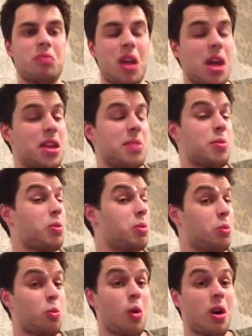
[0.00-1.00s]
any more
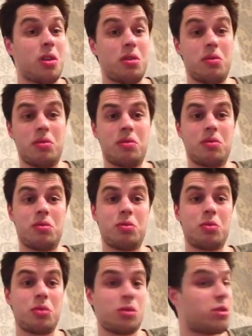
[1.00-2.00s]
than 1,
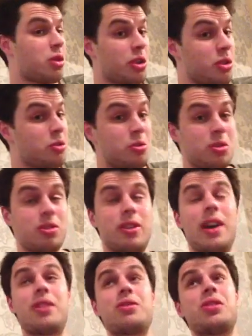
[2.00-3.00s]
2
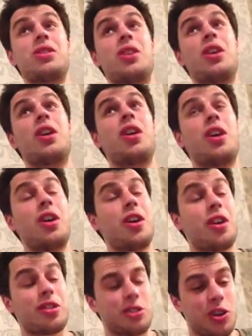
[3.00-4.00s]
rounds
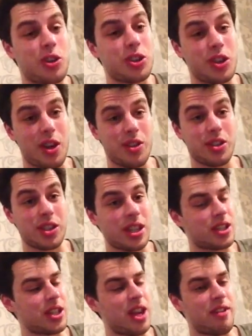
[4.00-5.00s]
across those
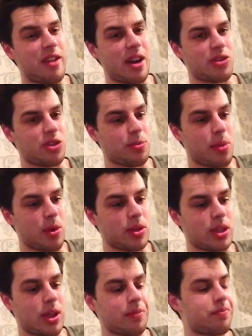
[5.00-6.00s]
16 rounds of
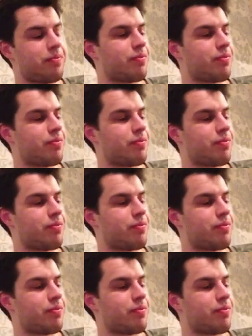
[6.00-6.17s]
boxing.